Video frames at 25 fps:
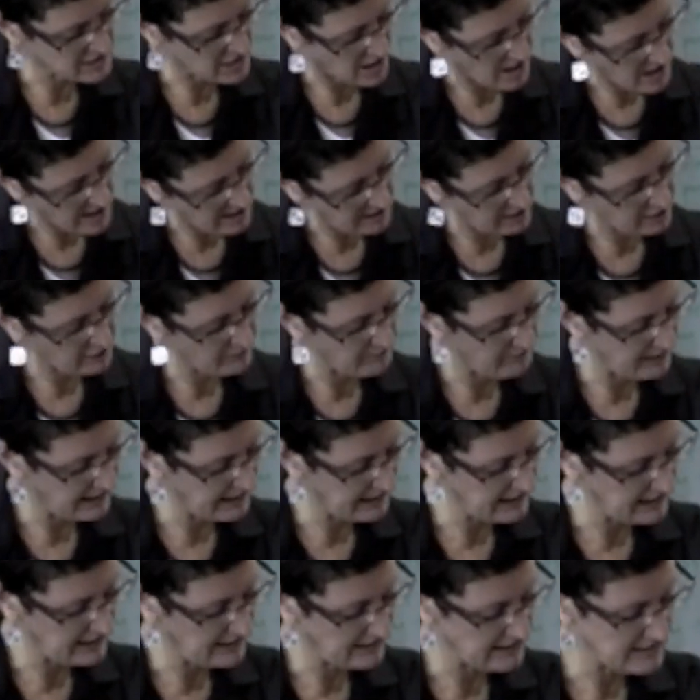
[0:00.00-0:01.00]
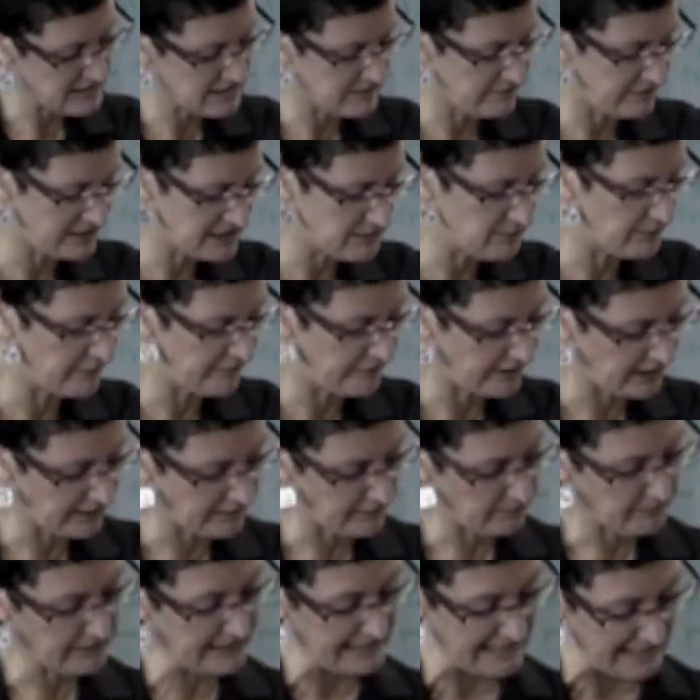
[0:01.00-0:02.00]
dialogue meetings,
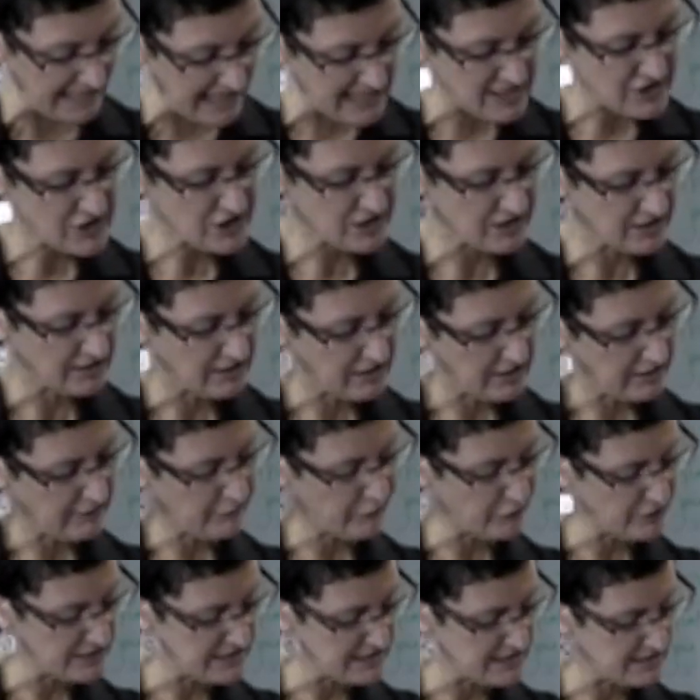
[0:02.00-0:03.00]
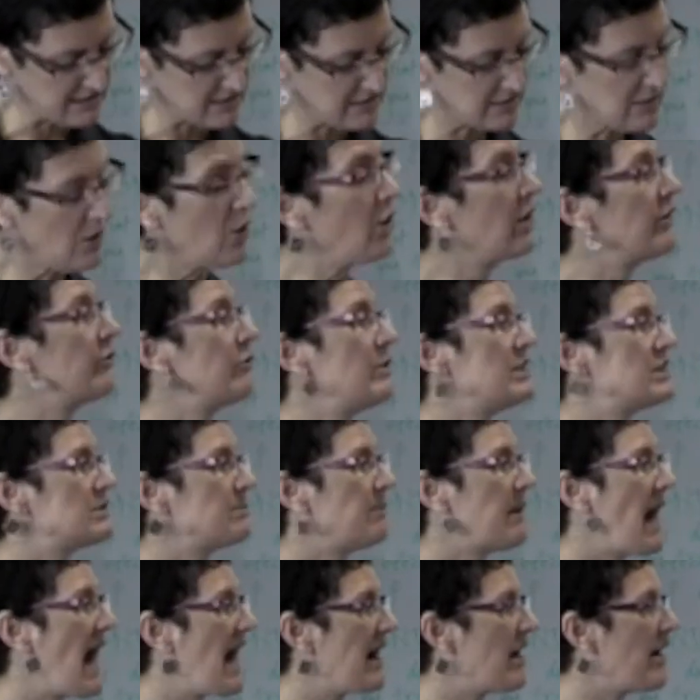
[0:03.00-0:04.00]
victim-offender mediation, for instance, all of which
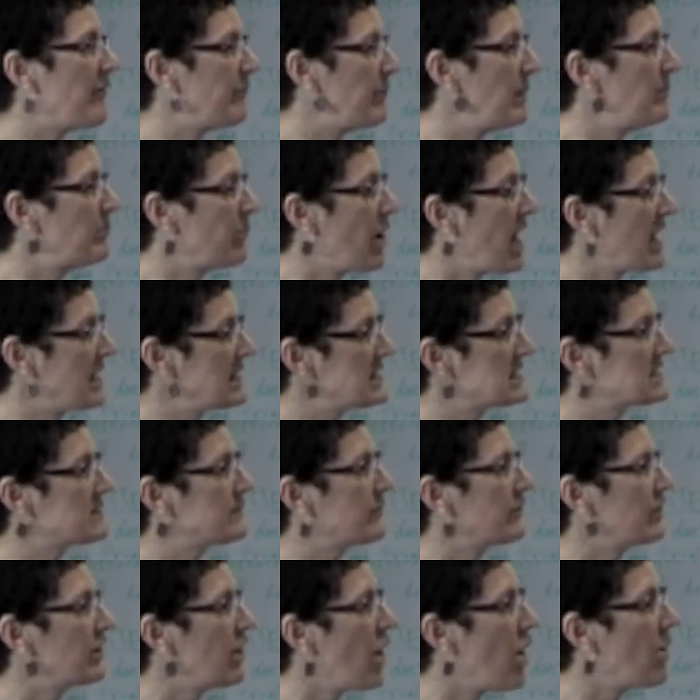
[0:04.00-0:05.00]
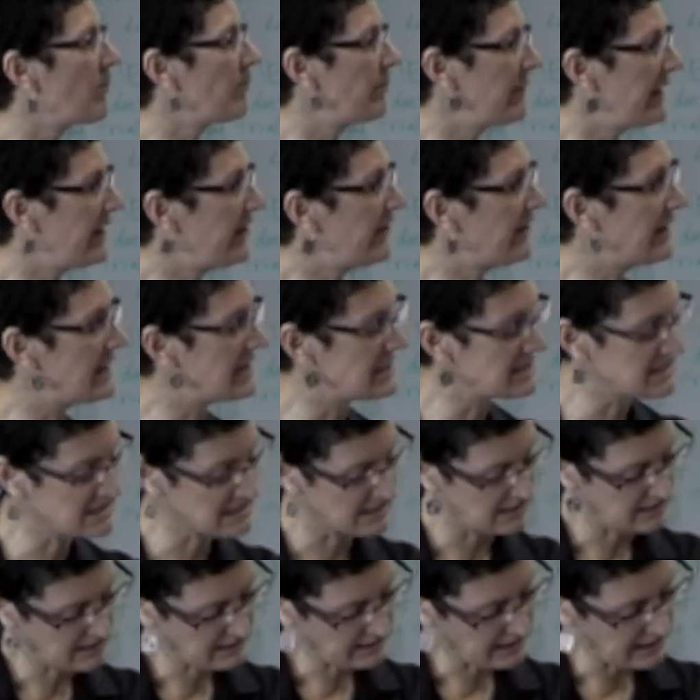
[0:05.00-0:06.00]
have been practiced for long periods
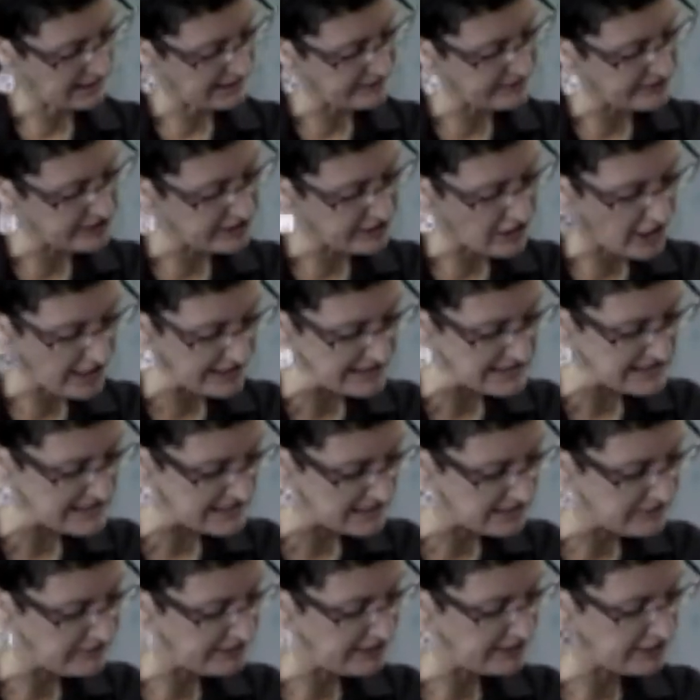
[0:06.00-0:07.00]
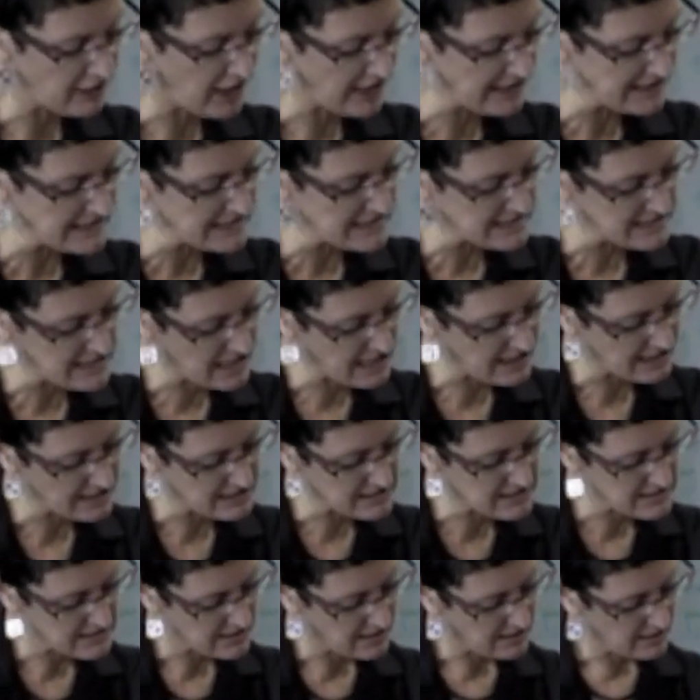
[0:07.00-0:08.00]
in the United, United
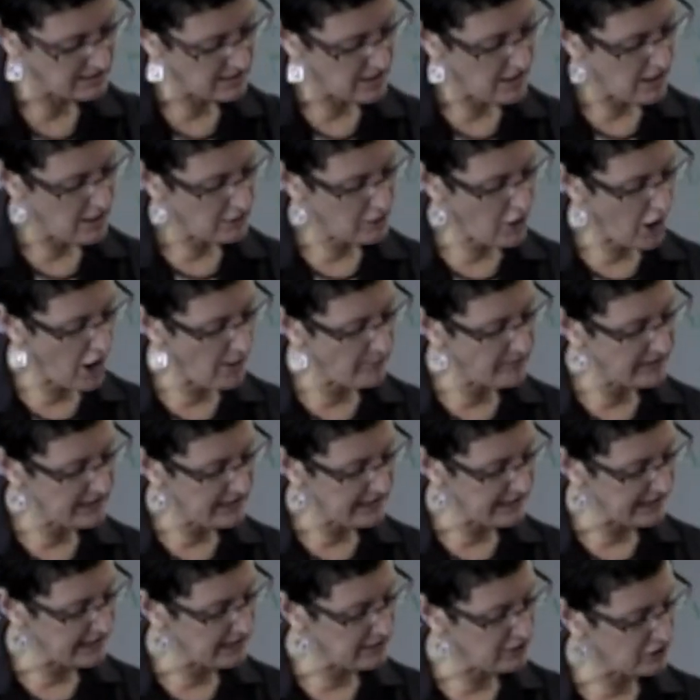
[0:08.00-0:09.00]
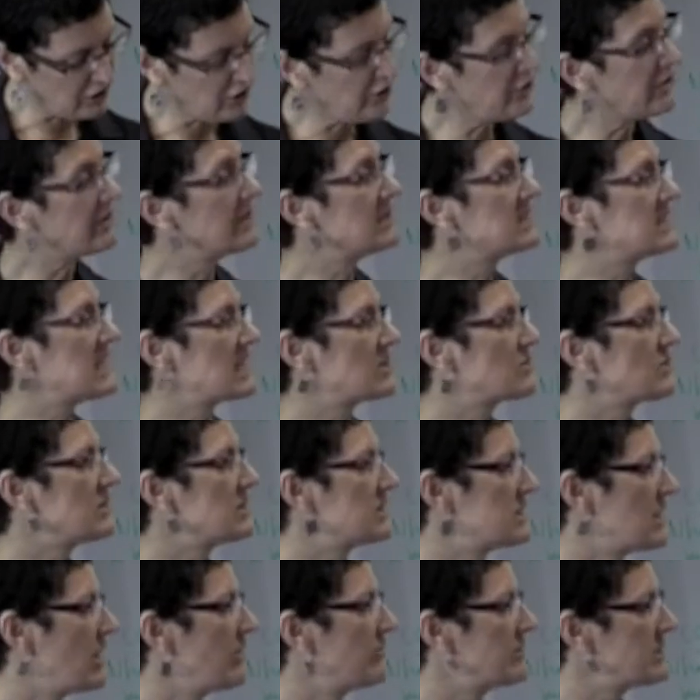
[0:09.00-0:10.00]
States, commonly included sexual
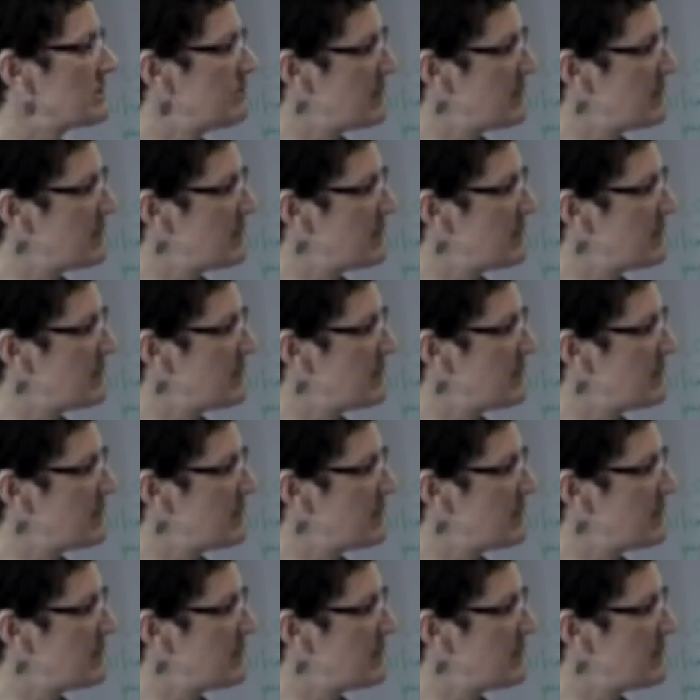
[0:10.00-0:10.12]
assault,